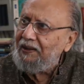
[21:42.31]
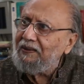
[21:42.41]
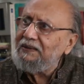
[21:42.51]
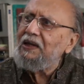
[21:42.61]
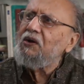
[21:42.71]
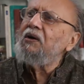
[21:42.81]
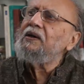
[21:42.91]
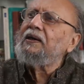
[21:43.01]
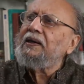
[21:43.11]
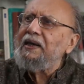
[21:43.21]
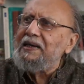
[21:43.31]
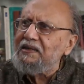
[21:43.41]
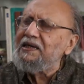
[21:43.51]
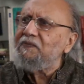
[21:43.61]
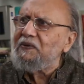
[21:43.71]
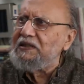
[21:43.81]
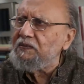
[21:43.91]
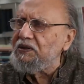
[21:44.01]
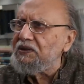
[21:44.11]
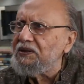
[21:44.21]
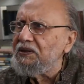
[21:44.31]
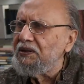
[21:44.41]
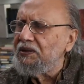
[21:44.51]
These are all classical principles,